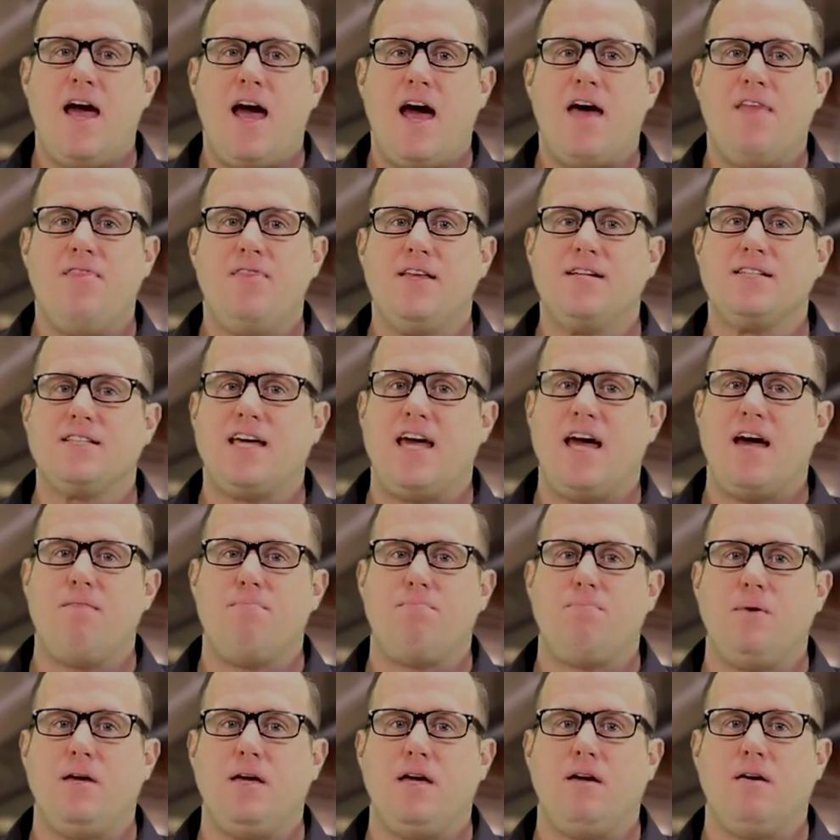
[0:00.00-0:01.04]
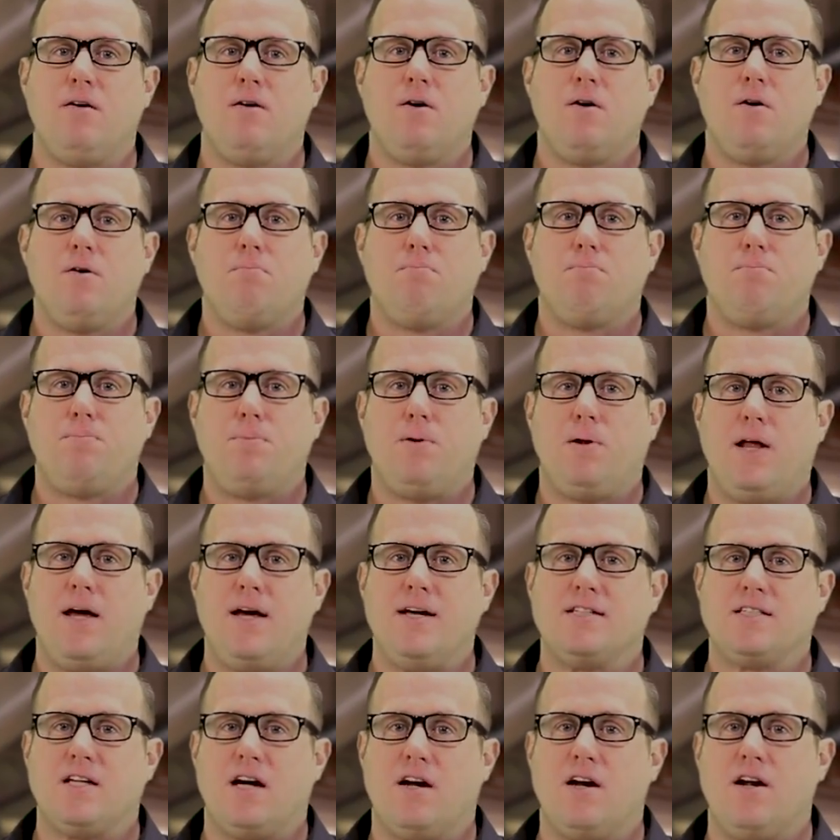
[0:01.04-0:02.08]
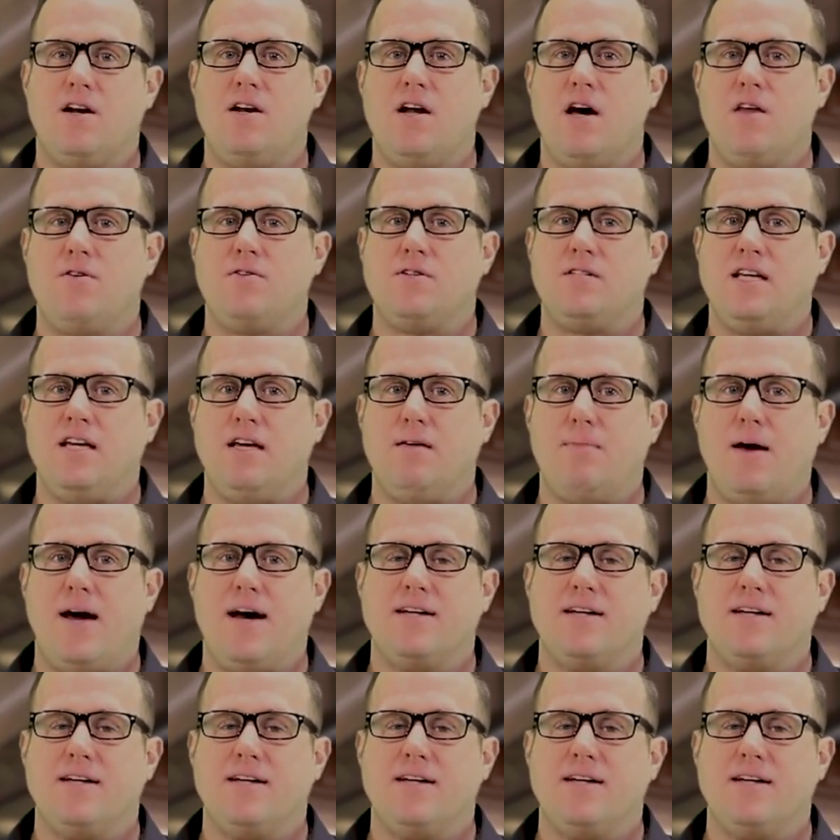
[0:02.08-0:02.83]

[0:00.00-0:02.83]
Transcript: and this can't be placed on another team